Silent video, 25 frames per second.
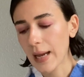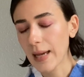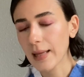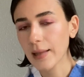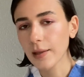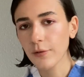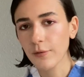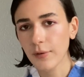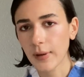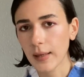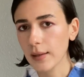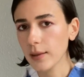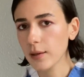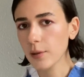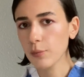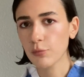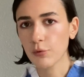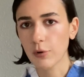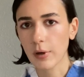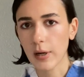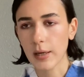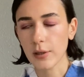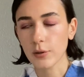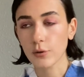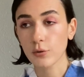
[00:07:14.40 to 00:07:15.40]
elevate the
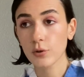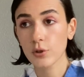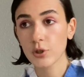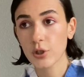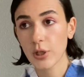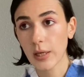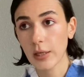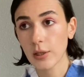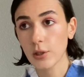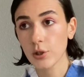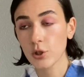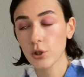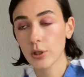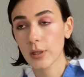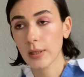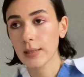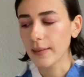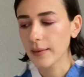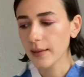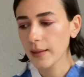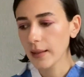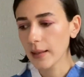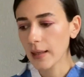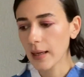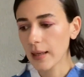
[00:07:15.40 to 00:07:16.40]
brand or change it.
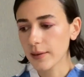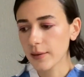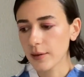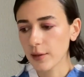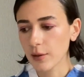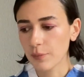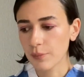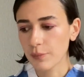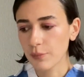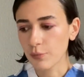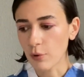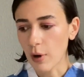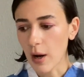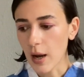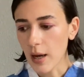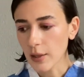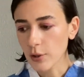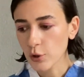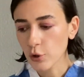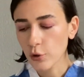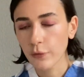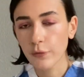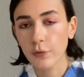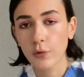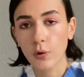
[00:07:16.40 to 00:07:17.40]
The
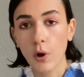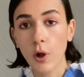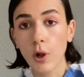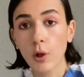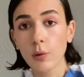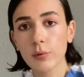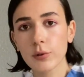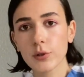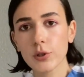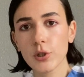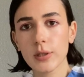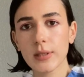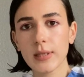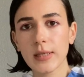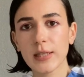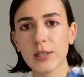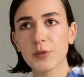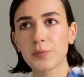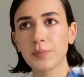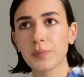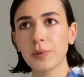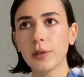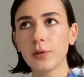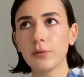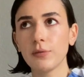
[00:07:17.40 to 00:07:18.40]
brand overall was just
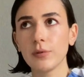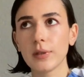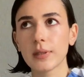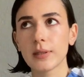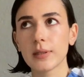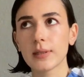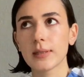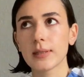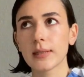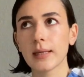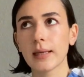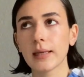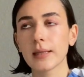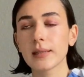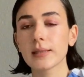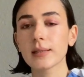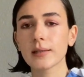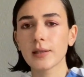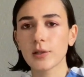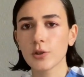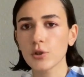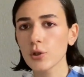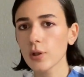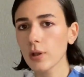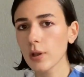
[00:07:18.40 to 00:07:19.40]
experiencing
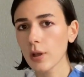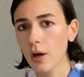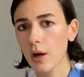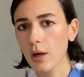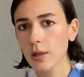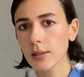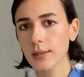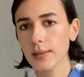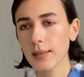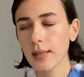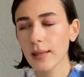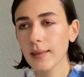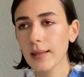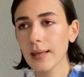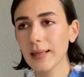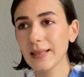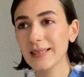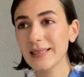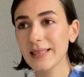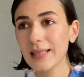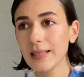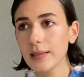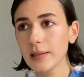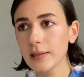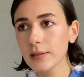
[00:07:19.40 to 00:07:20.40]
such a loss that they
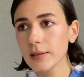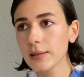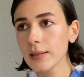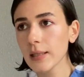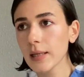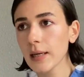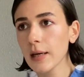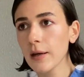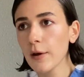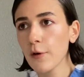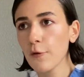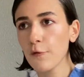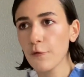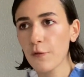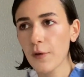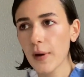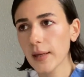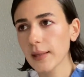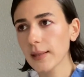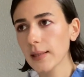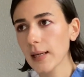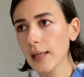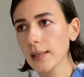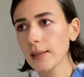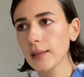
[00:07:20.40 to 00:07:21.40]
didn't
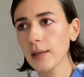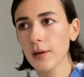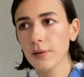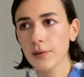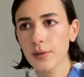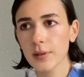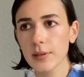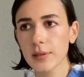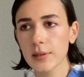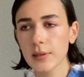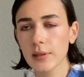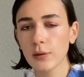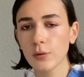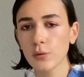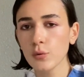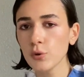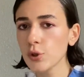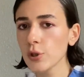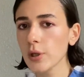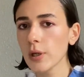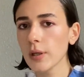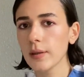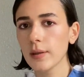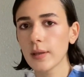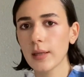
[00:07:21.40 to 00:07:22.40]
find any other
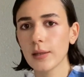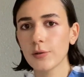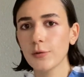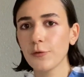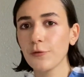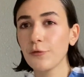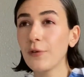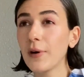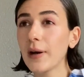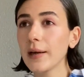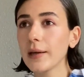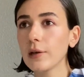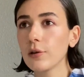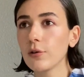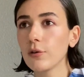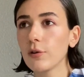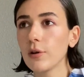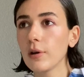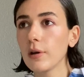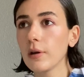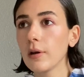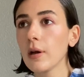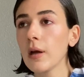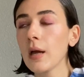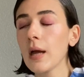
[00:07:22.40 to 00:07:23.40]
solution than to fire
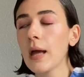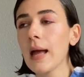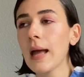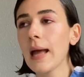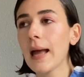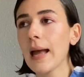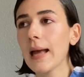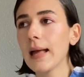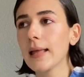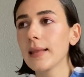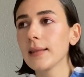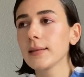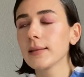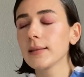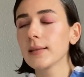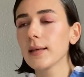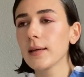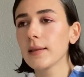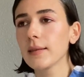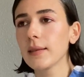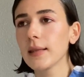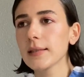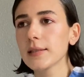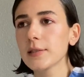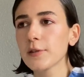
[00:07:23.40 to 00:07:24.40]
her. And
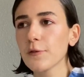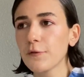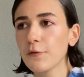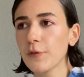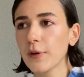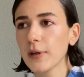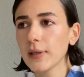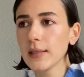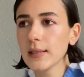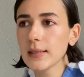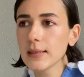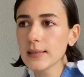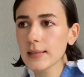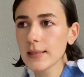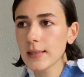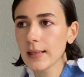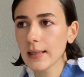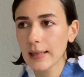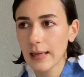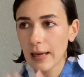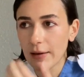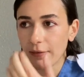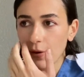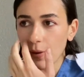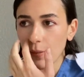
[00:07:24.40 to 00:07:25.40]
that's the funniest
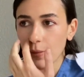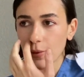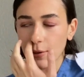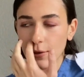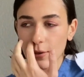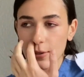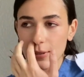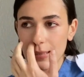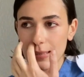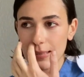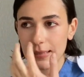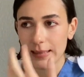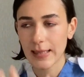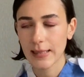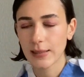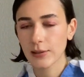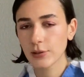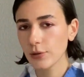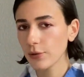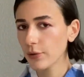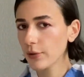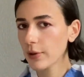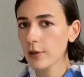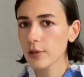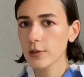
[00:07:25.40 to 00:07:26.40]
thing ever, because it's like
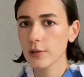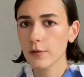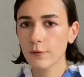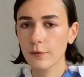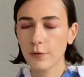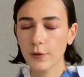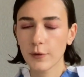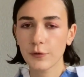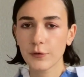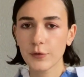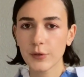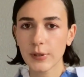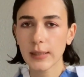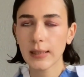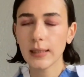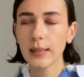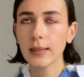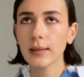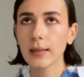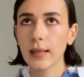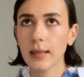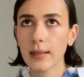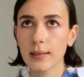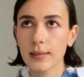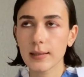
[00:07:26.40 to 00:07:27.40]

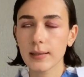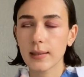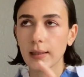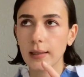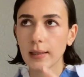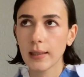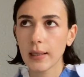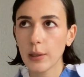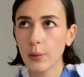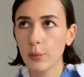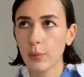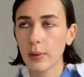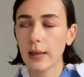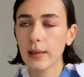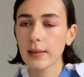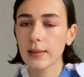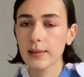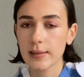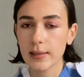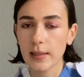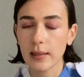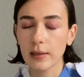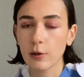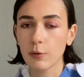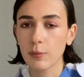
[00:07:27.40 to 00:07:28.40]
2015, that is the year where
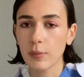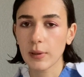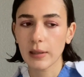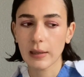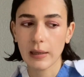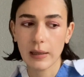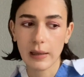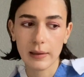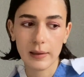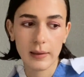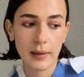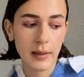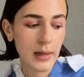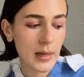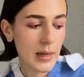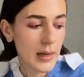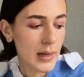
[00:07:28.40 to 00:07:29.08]
Alessandro Michele